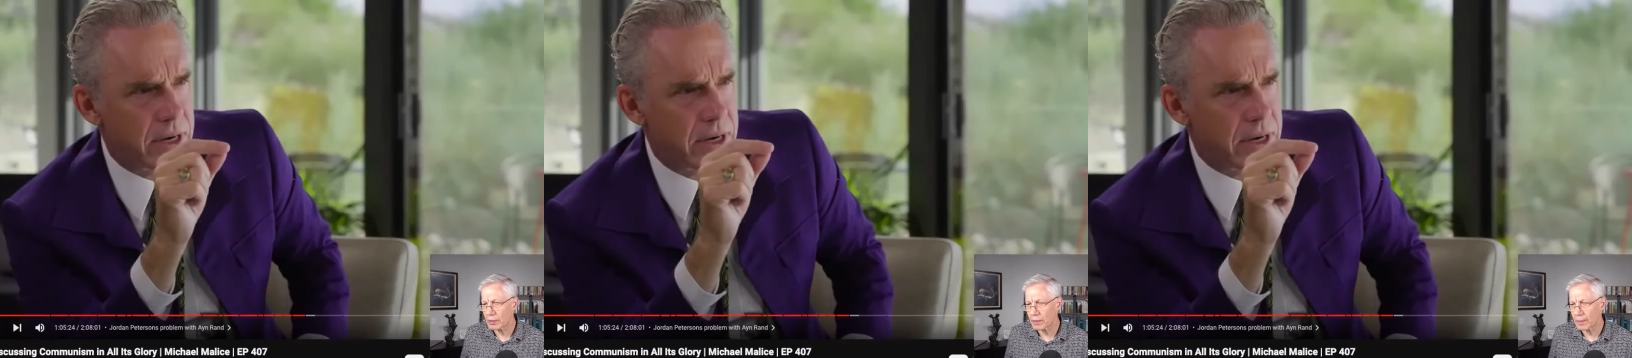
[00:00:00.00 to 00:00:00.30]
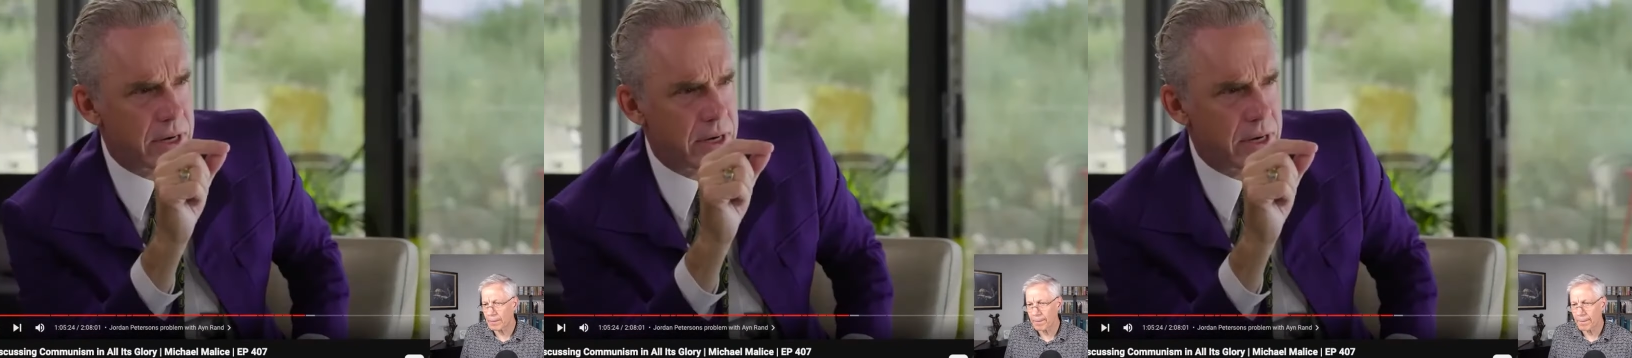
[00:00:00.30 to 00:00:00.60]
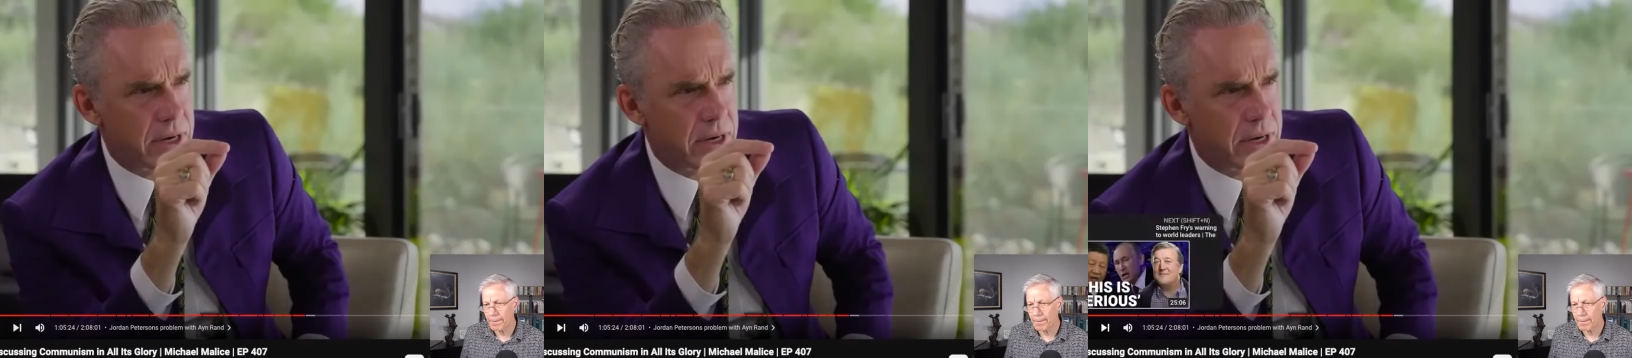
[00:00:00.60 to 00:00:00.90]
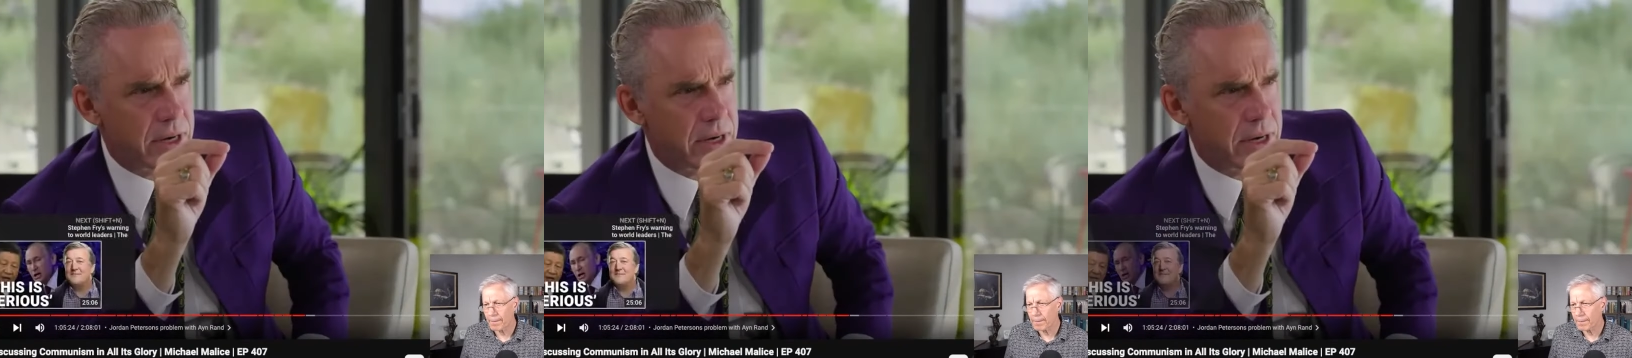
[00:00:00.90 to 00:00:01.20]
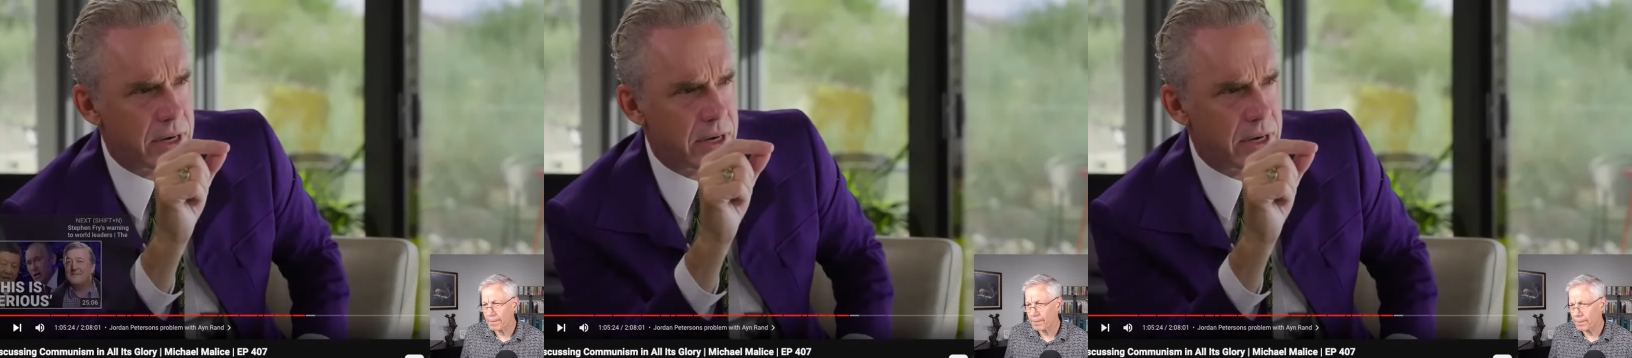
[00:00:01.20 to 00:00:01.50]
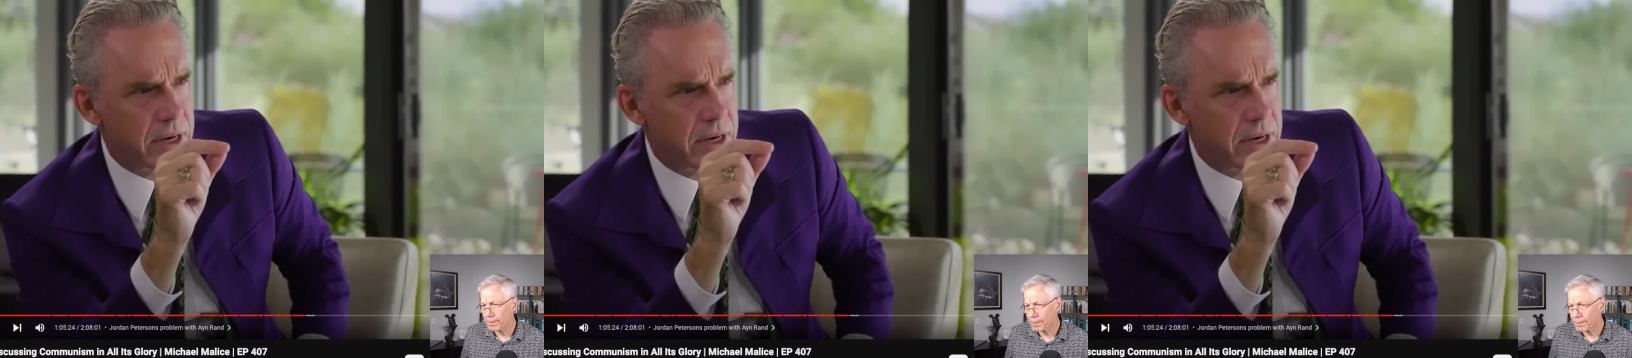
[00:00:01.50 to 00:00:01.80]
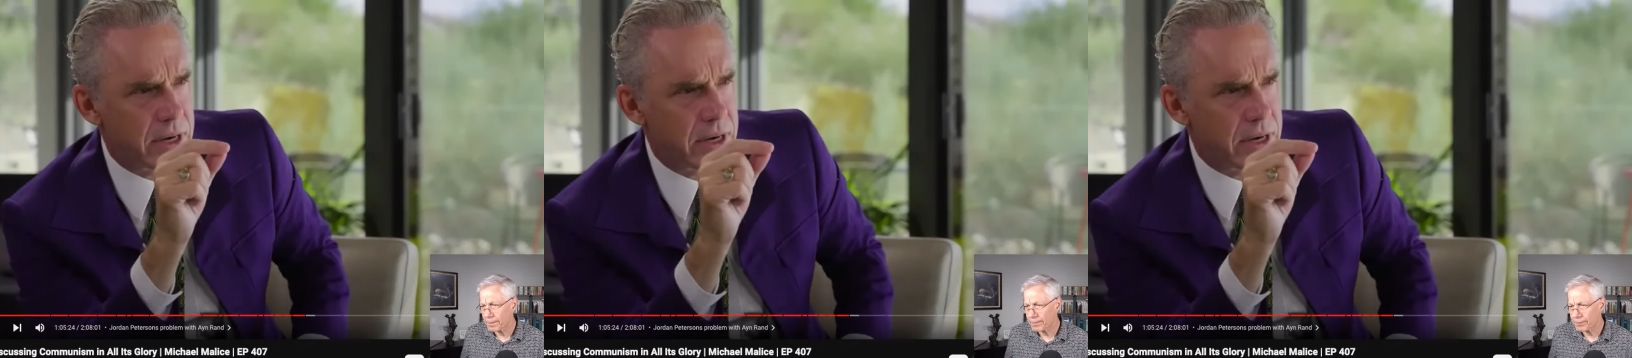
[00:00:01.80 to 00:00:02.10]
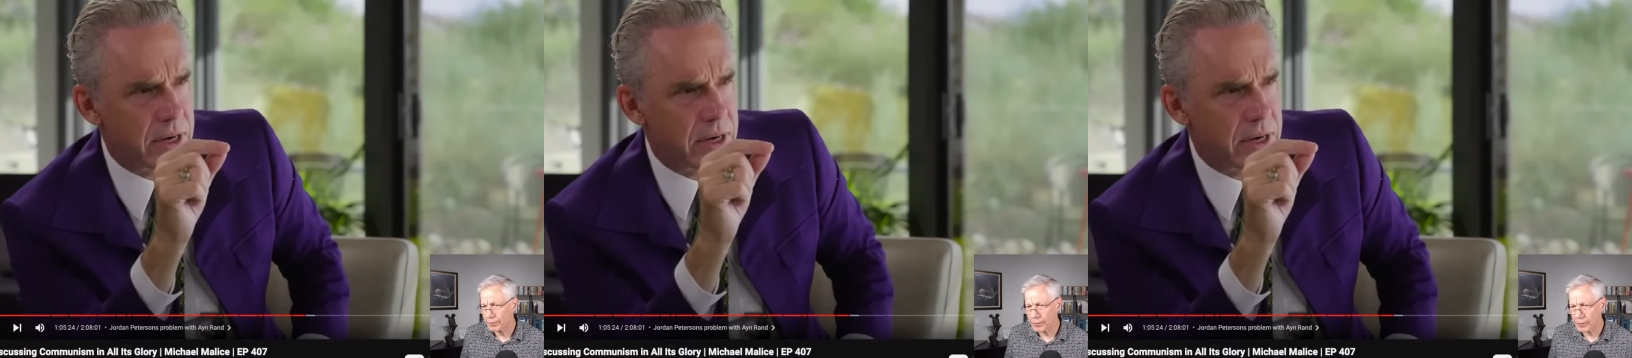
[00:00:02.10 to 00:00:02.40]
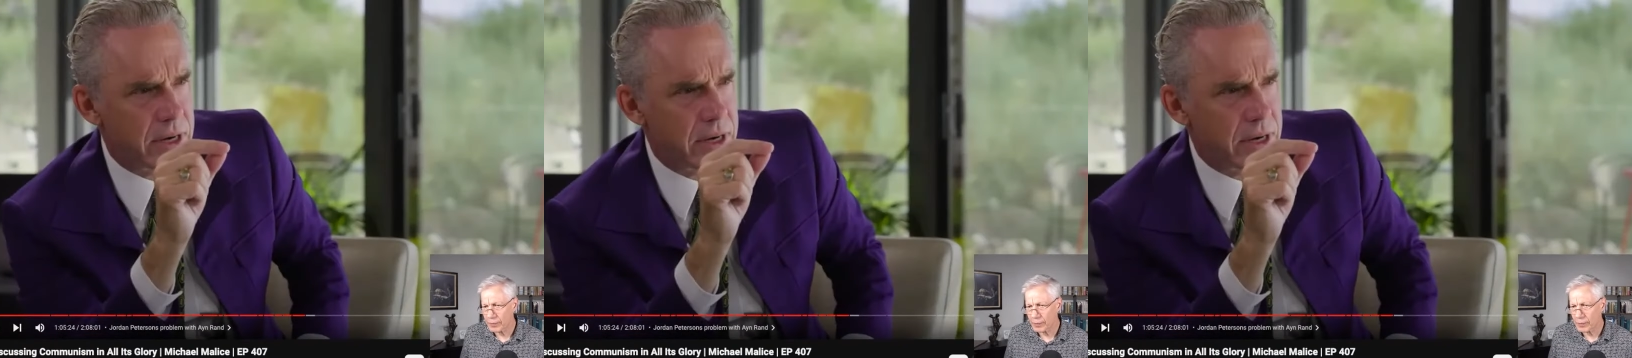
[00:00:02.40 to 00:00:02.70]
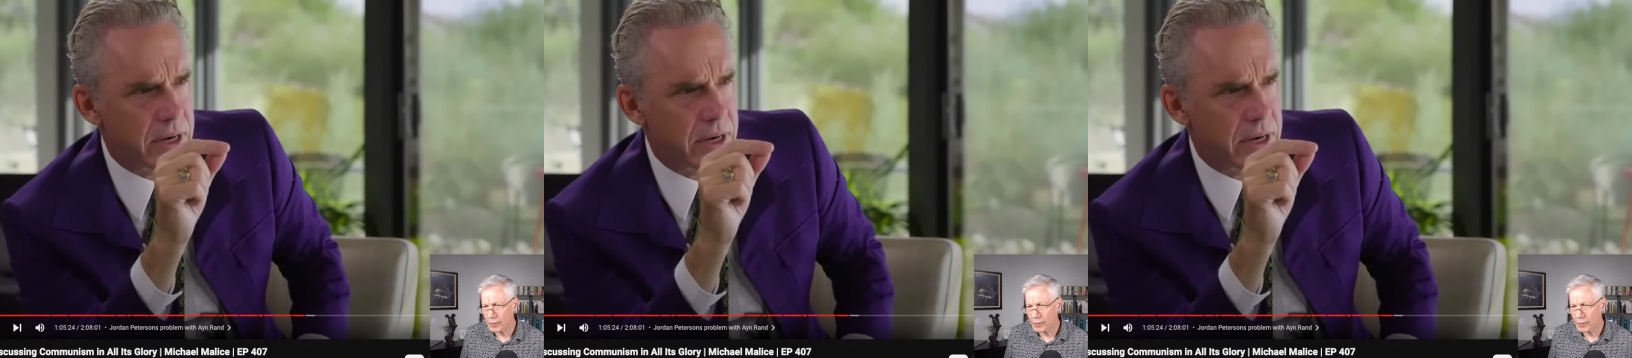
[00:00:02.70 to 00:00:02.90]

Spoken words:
(silence)